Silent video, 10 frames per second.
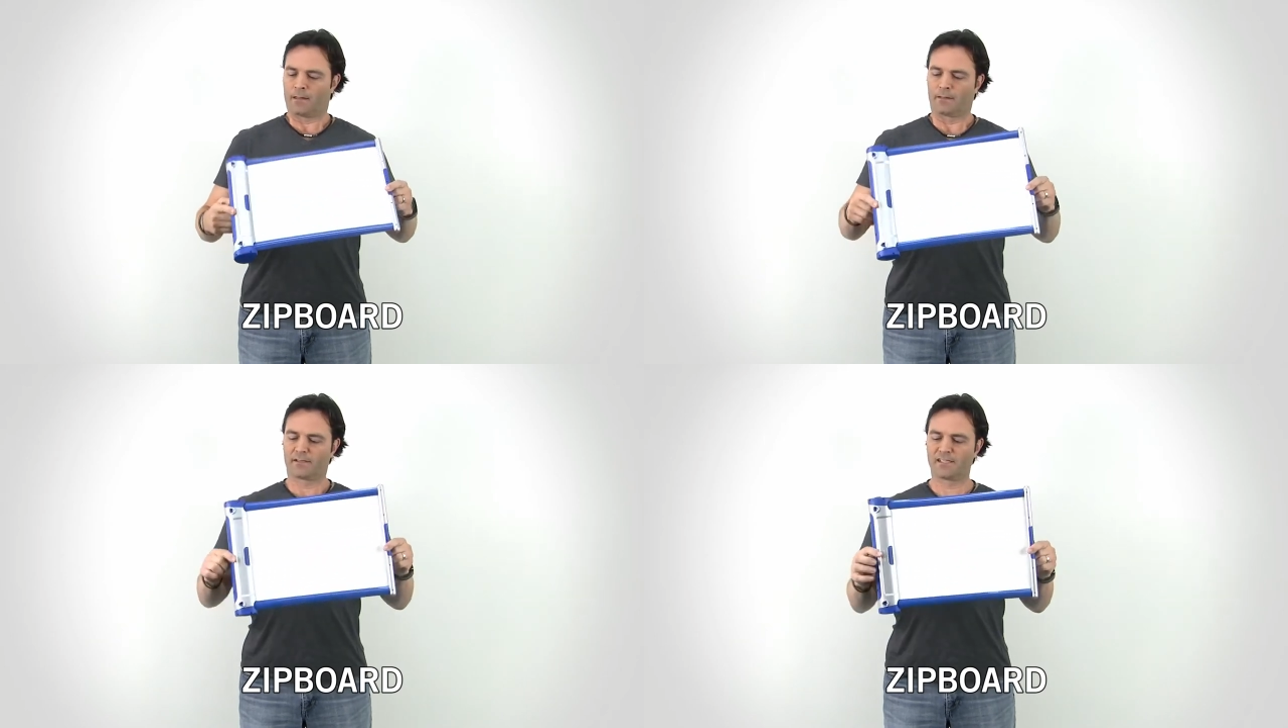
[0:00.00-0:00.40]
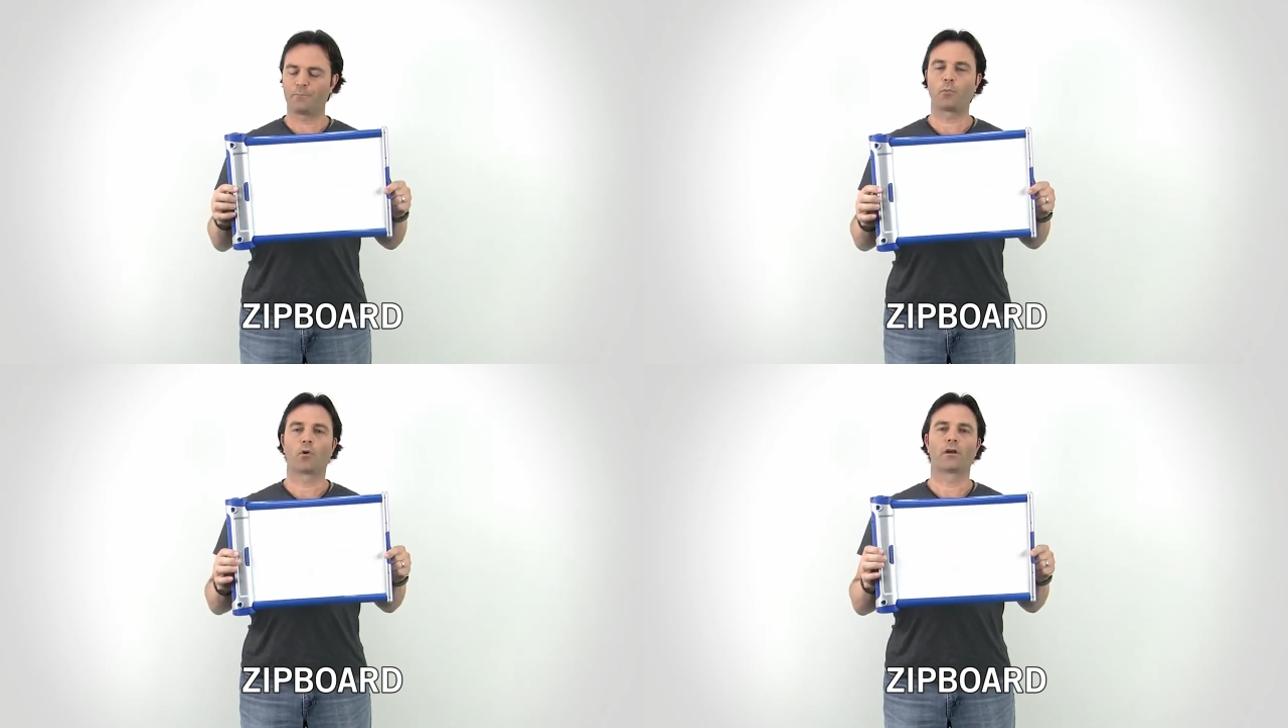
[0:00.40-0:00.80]
the
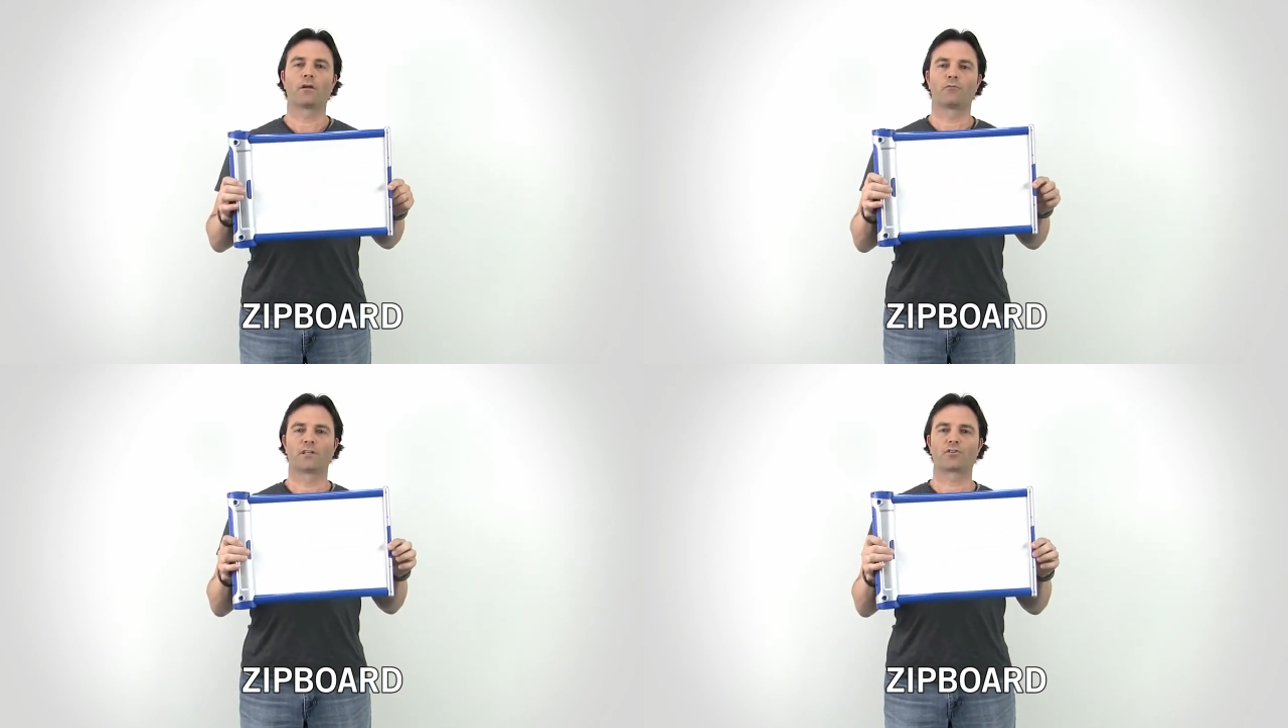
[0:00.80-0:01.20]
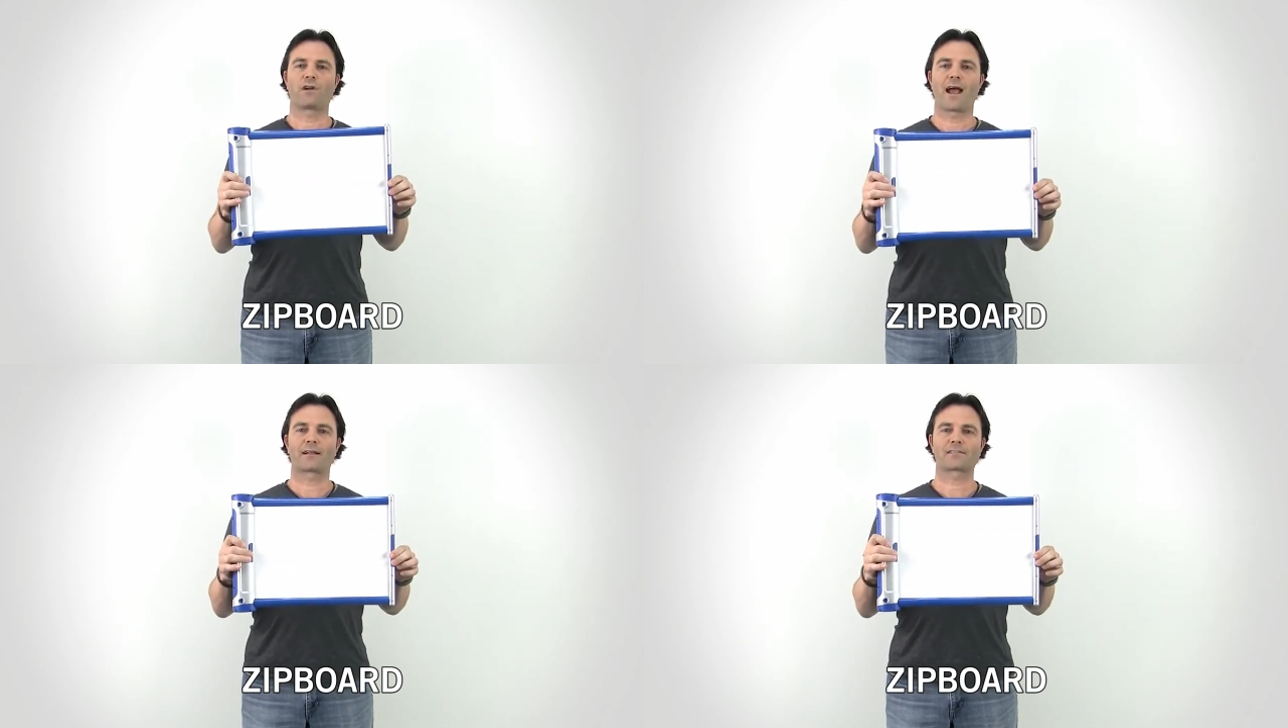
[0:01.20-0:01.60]
ZipBoard
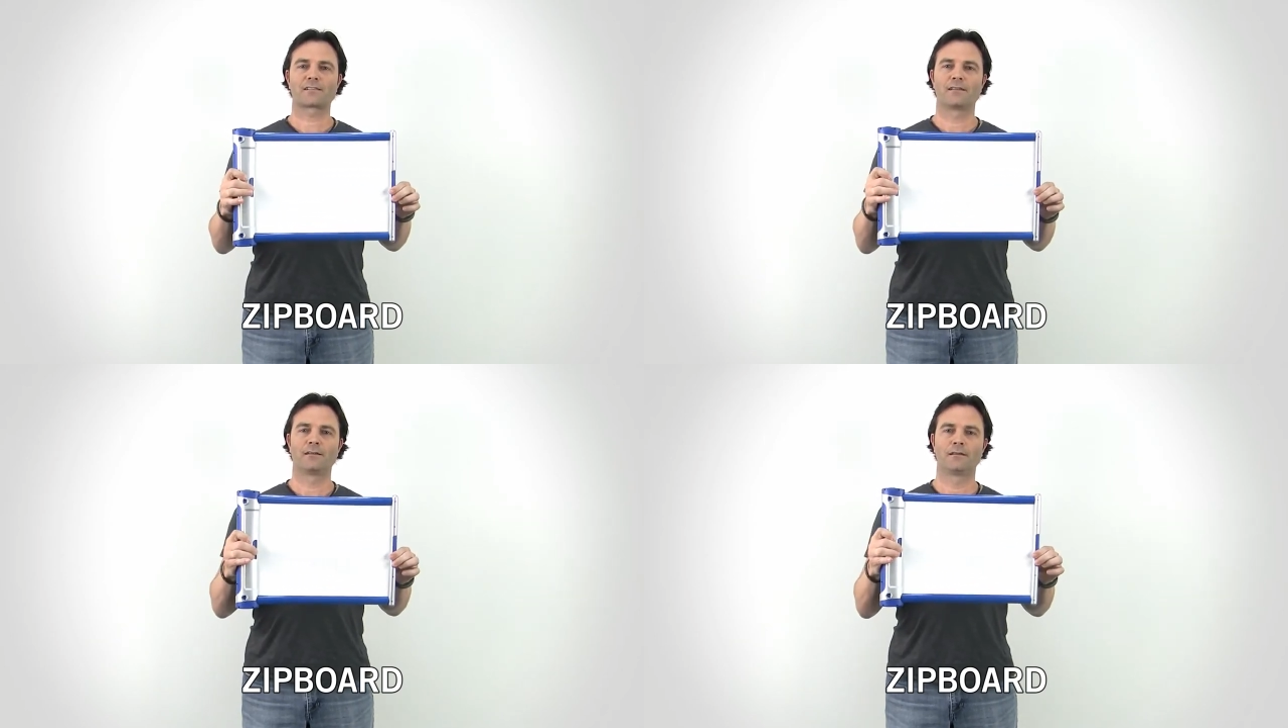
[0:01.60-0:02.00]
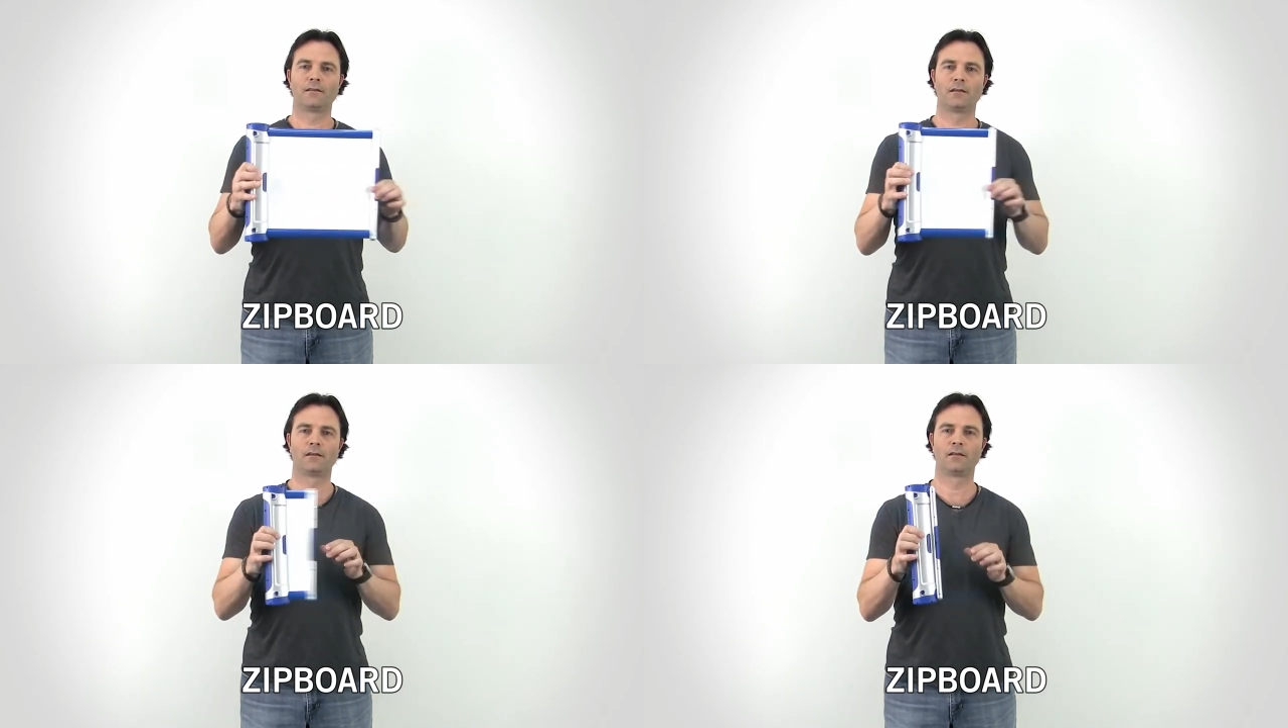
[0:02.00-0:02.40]

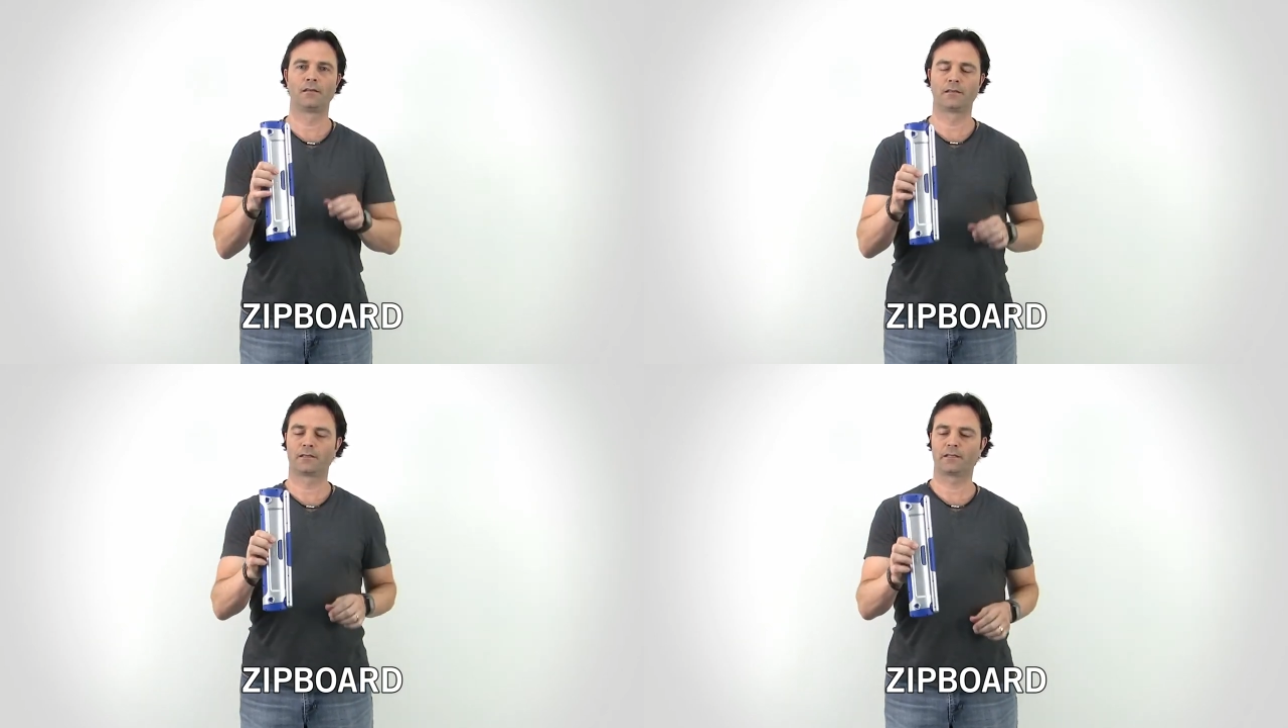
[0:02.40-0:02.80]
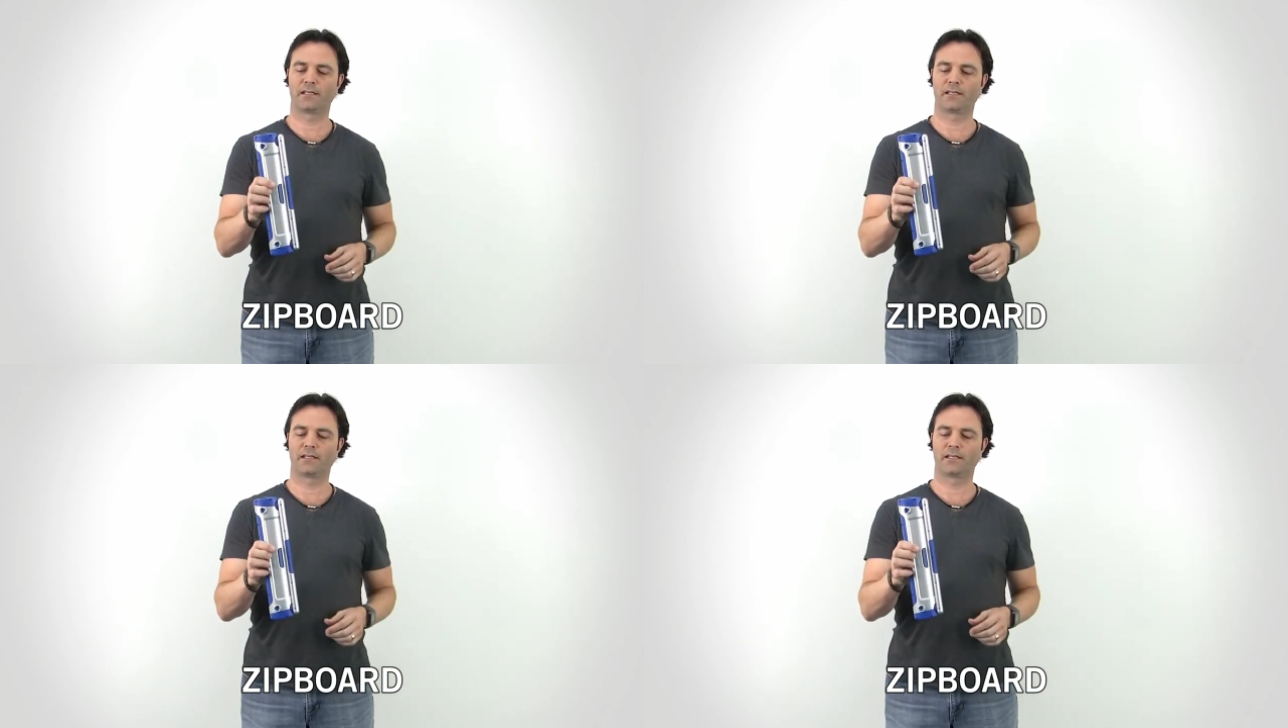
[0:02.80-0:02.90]
retracts